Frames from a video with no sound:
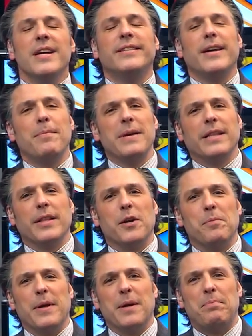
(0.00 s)
Tell me a little
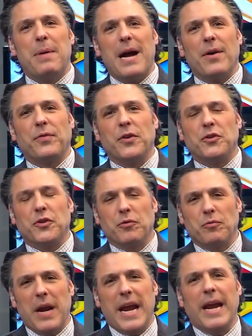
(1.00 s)
bit about the
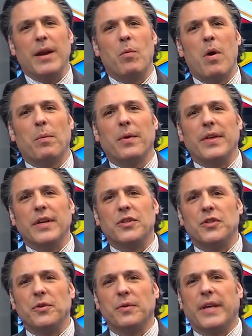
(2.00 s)
terrain. What were these
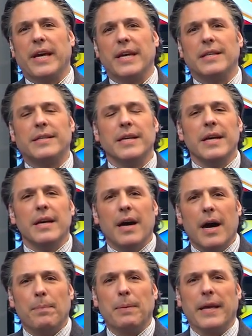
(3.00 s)
two kids up